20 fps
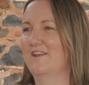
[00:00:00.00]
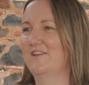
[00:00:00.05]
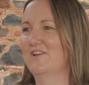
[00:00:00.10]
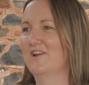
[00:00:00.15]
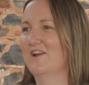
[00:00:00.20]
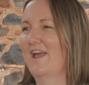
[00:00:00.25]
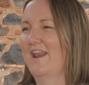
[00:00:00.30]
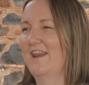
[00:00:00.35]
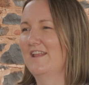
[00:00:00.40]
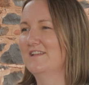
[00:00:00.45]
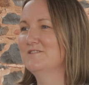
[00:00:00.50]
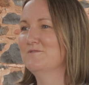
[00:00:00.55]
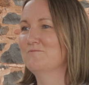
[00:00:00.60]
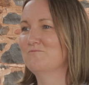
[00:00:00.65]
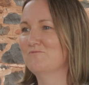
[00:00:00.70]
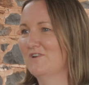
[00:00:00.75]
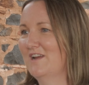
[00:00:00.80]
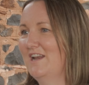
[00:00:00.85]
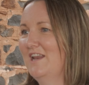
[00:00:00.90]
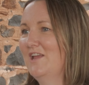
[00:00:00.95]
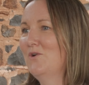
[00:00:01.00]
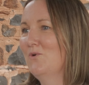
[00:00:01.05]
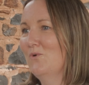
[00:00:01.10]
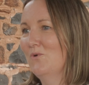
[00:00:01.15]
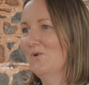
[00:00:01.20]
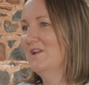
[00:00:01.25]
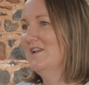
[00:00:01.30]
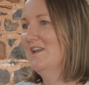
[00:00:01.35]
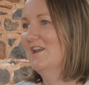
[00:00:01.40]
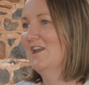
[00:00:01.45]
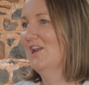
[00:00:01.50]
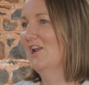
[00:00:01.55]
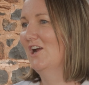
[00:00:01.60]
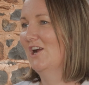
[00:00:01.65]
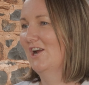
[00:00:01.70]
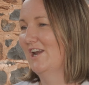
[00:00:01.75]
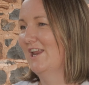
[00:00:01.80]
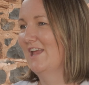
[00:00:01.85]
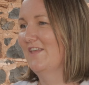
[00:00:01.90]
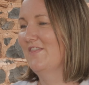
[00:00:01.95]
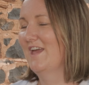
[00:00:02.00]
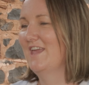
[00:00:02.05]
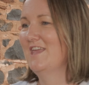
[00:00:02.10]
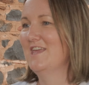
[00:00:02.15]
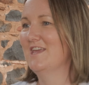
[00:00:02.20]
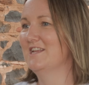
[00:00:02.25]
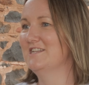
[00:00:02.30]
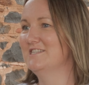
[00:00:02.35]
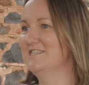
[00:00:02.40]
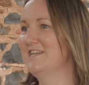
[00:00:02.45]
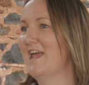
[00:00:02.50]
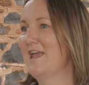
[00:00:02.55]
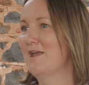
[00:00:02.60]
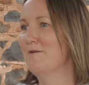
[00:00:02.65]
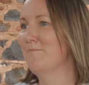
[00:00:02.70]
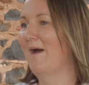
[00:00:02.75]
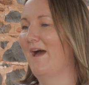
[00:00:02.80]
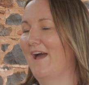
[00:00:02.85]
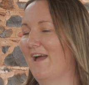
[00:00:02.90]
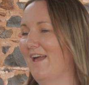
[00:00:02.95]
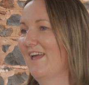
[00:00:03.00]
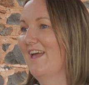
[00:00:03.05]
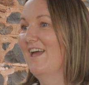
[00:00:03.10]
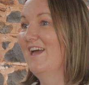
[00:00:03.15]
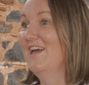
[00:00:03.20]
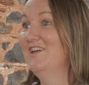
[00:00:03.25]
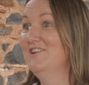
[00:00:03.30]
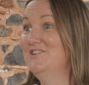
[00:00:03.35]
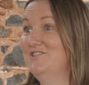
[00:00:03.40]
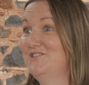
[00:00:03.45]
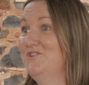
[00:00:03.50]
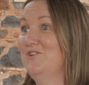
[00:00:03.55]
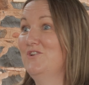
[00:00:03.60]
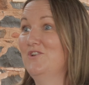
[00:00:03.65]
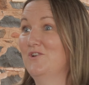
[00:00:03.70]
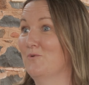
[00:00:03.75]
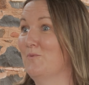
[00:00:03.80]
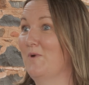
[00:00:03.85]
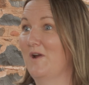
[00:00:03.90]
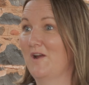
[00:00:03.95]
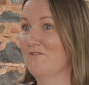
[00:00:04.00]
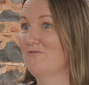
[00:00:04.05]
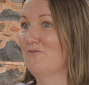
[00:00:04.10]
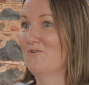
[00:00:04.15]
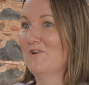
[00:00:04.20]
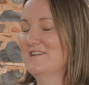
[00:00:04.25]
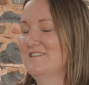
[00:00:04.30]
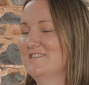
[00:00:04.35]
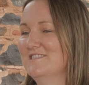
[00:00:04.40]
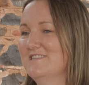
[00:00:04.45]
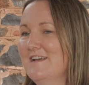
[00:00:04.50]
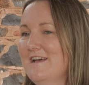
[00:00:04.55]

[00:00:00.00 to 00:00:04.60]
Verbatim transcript: and you're getting some really good learning that you can take back to your workforce.